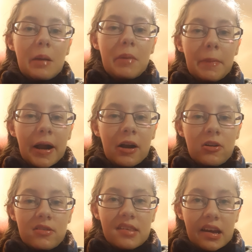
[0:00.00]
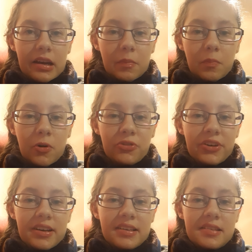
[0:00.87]
my parents like bought
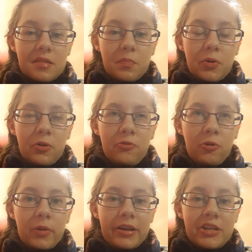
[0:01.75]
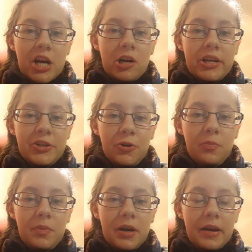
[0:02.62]
this book for me at the charity
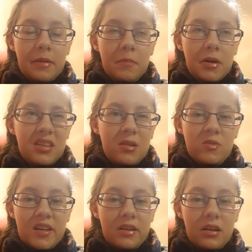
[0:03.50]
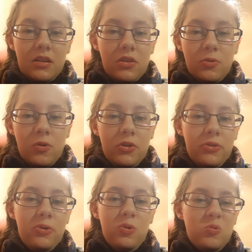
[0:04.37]
shop. I think it was like another one
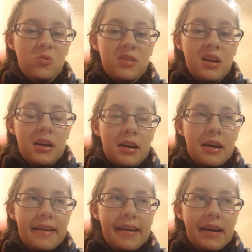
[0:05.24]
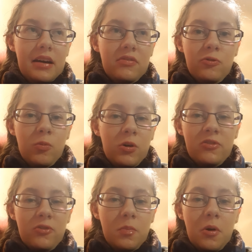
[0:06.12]
of those 4
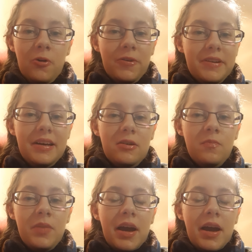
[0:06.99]
books for £1 deal.